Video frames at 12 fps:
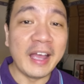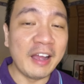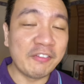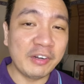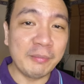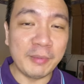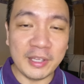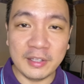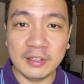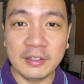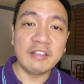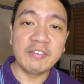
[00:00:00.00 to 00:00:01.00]
have
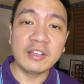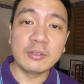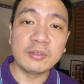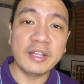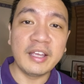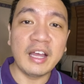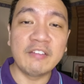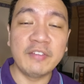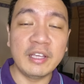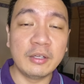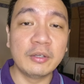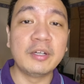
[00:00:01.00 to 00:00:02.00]
remained even though they have
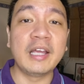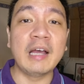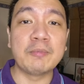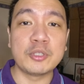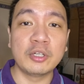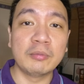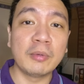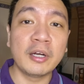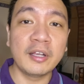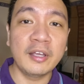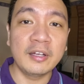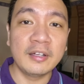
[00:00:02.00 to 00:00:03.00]
a good captured
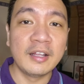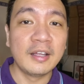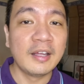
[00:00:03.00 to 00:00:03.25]
market.